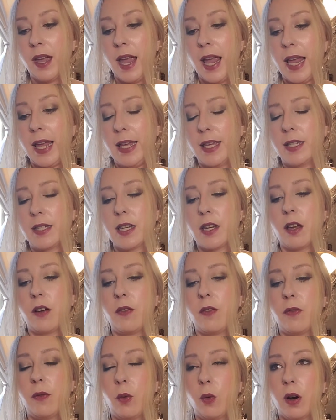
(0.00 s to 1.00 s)
And
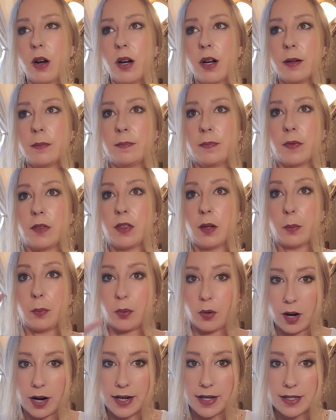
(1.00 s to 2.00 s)
for the
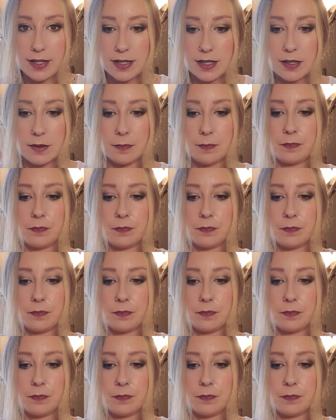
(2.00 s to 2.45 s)
price,